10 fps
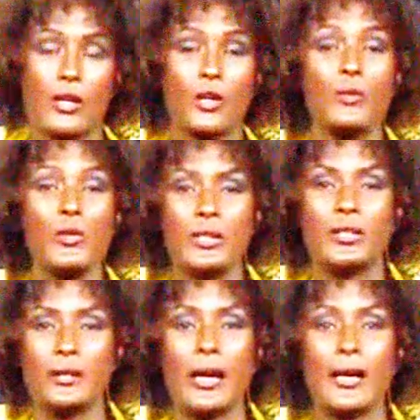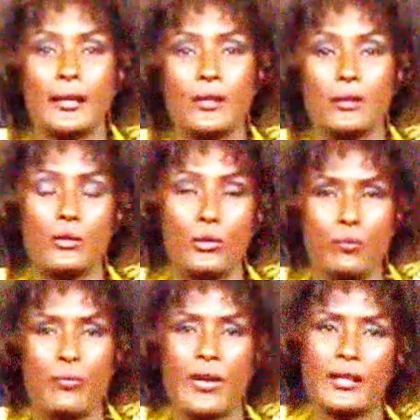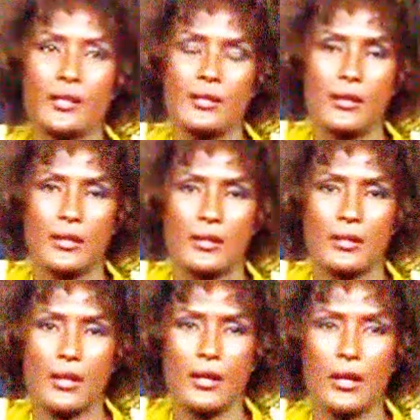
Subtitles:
community that do practice this.